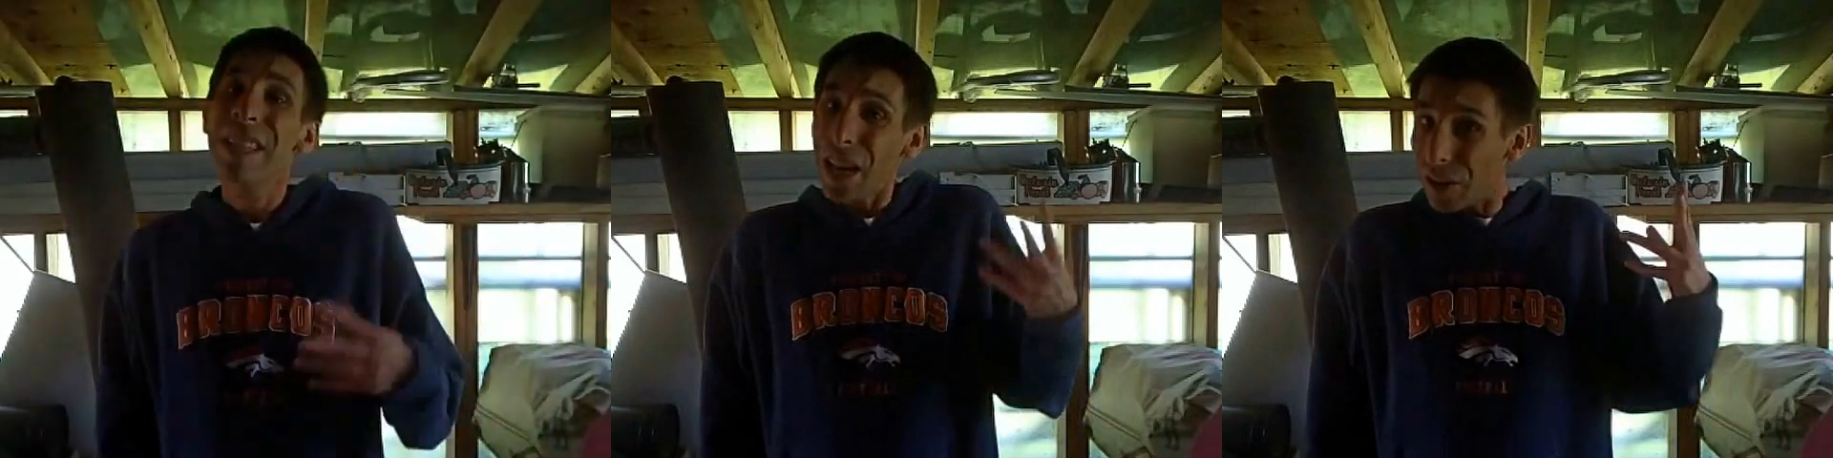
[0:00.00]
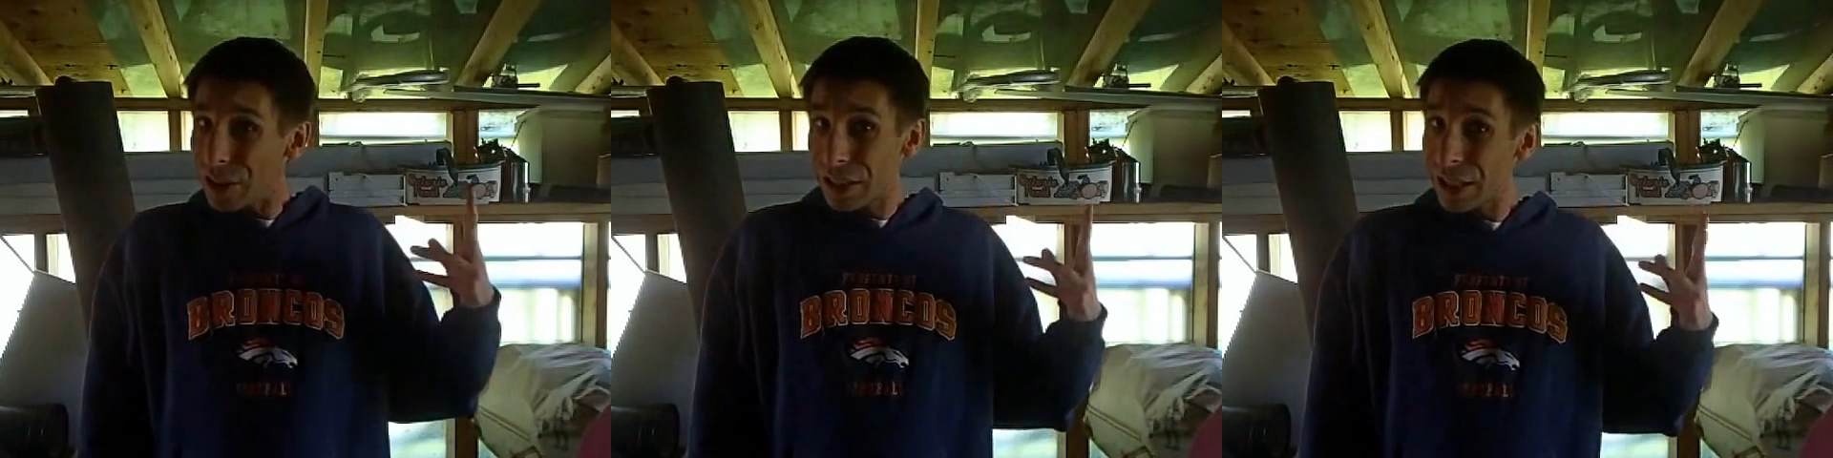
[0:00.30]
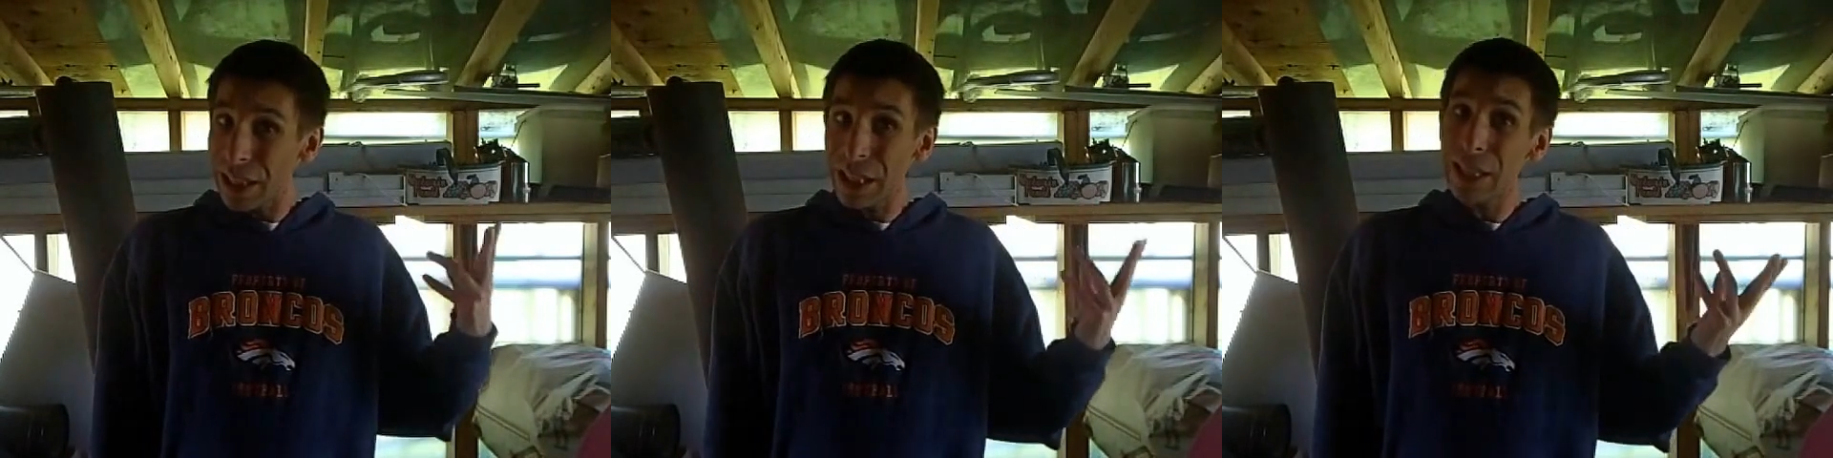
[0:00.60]

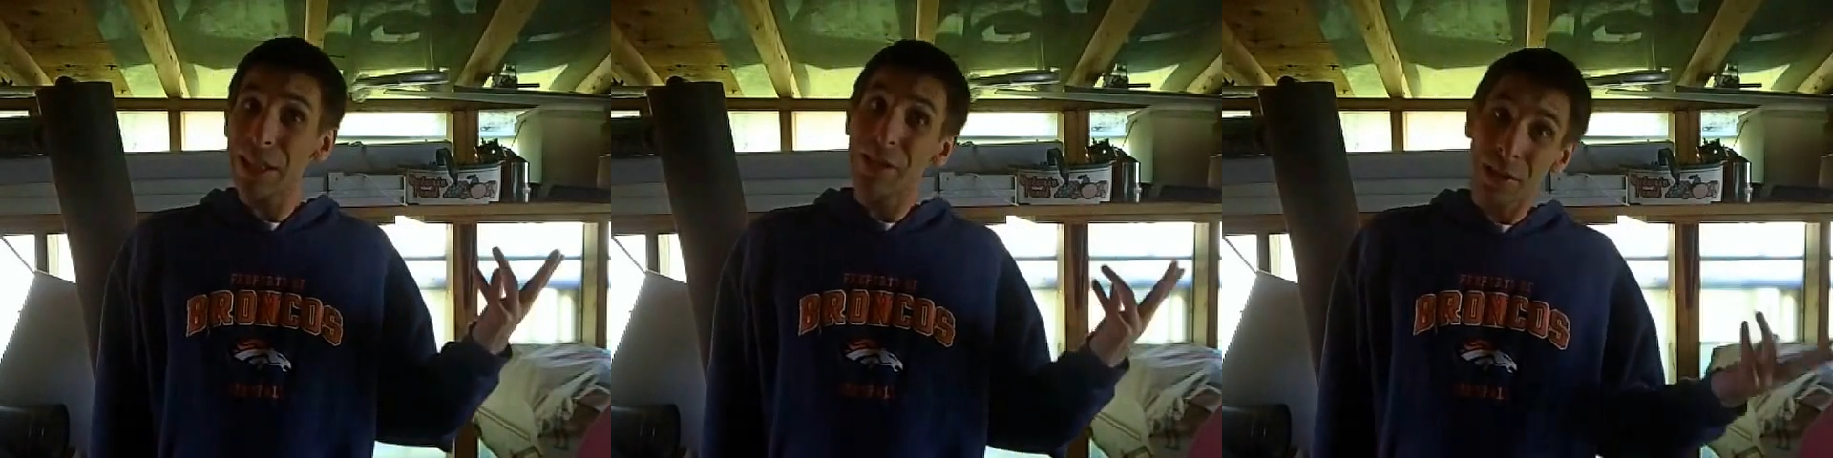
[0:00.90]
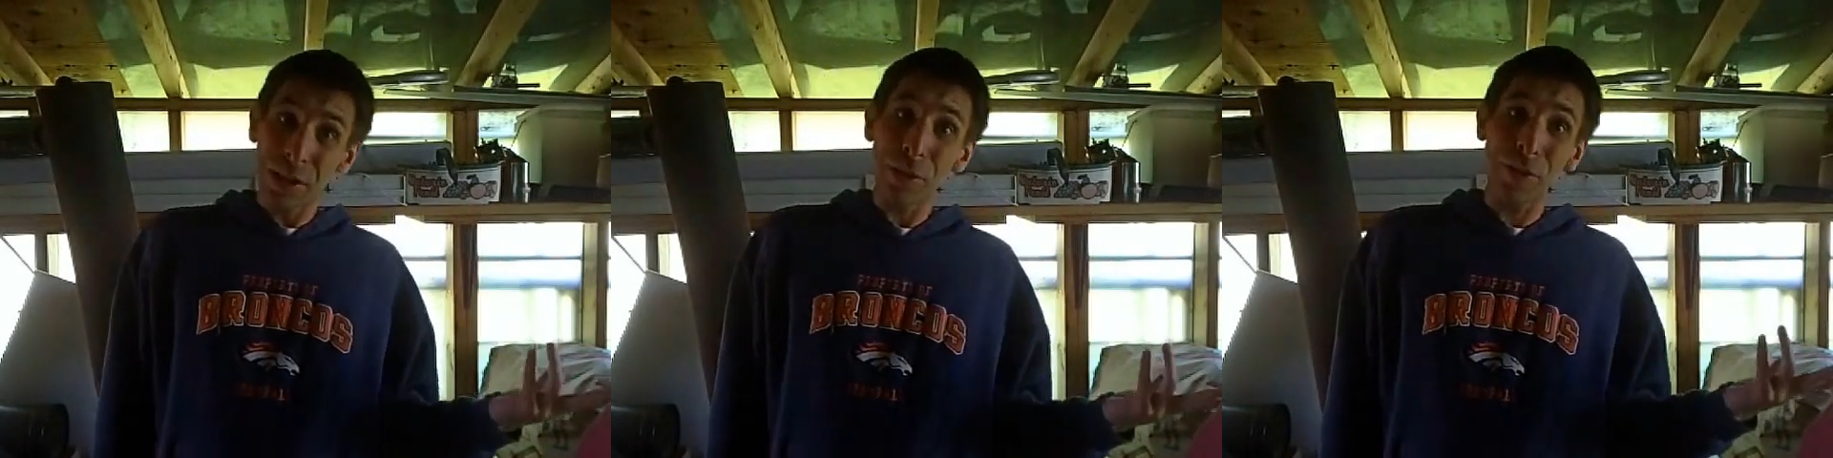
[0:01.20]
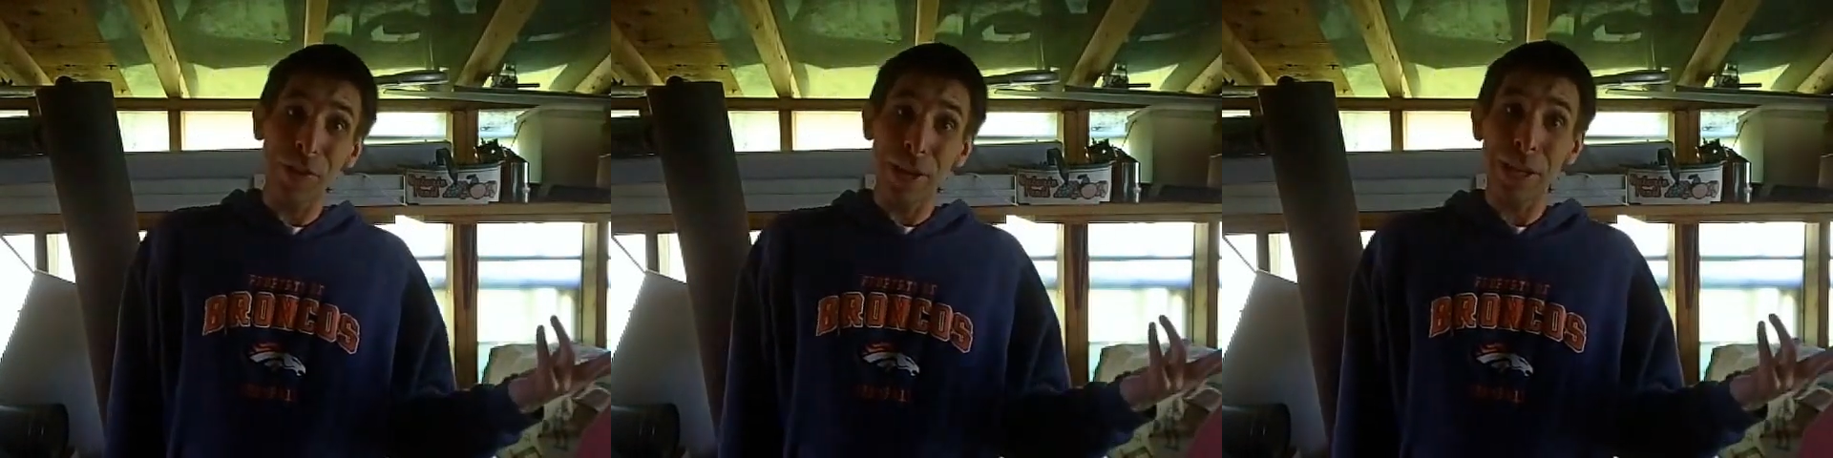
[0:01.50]
Guaranteed 2
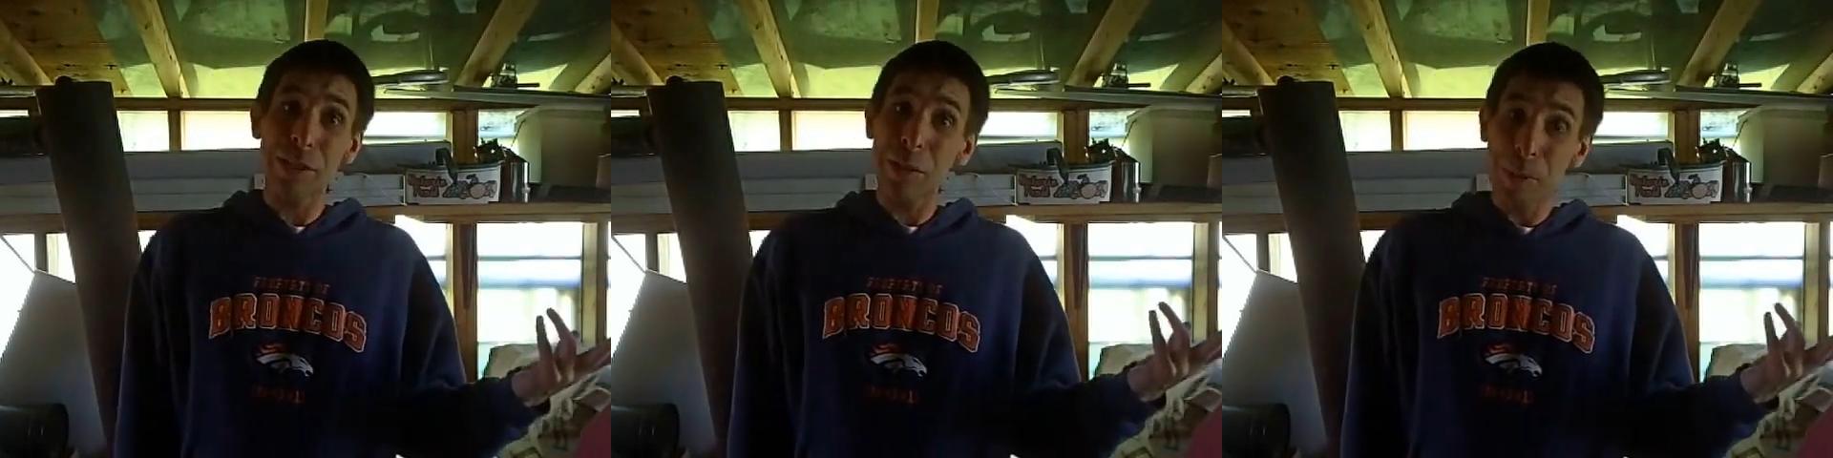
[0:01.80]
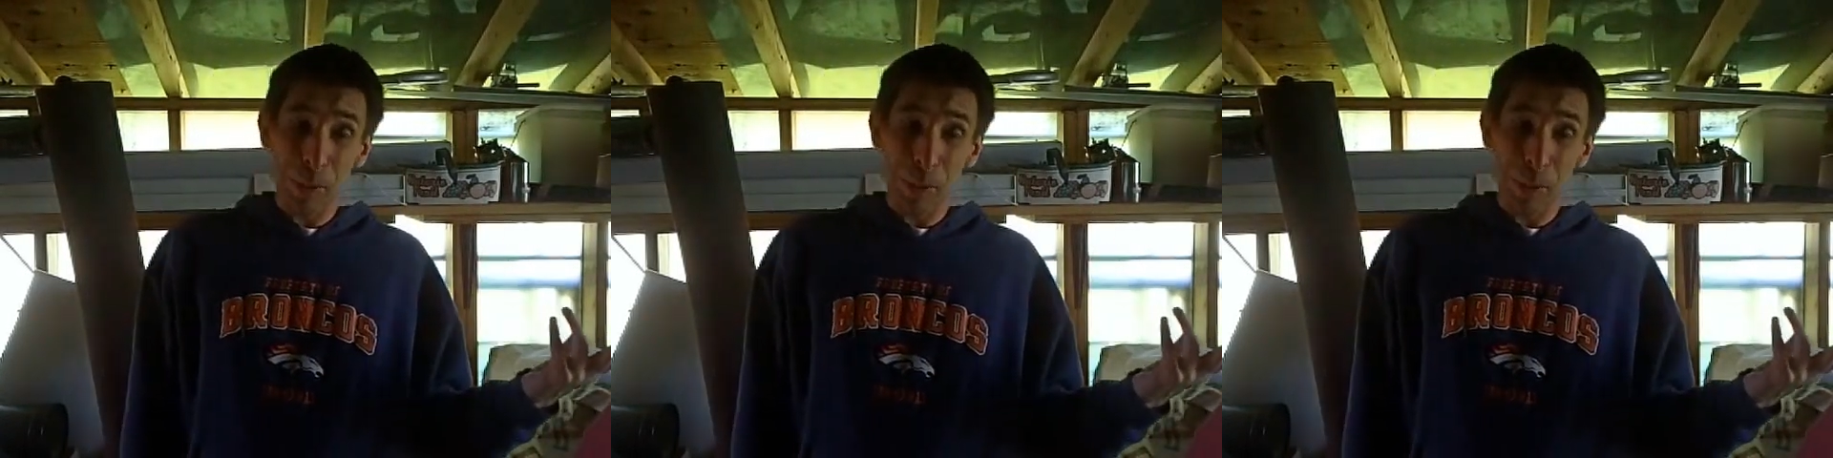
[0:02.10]
for next week,